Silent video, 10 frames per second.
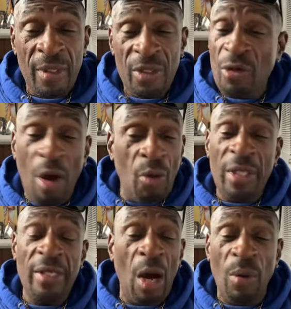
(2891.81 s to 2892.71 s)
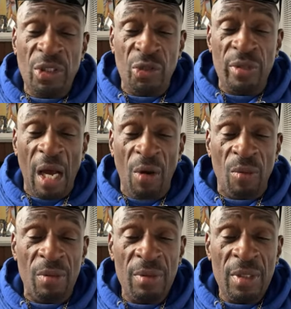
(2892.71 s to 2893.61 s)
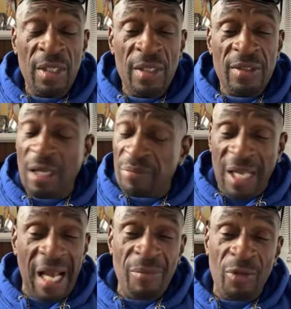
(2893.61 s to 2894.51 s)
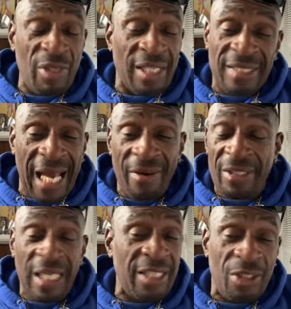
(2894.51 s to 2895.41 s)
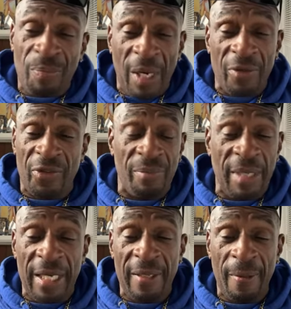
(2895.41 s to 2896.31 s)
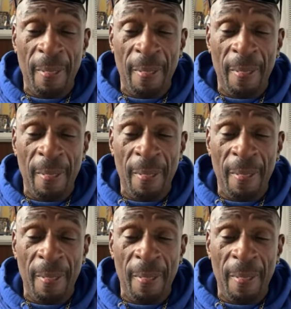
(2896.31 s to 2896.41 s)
You only know what you know. Sometimes you just gotta teach a person, man.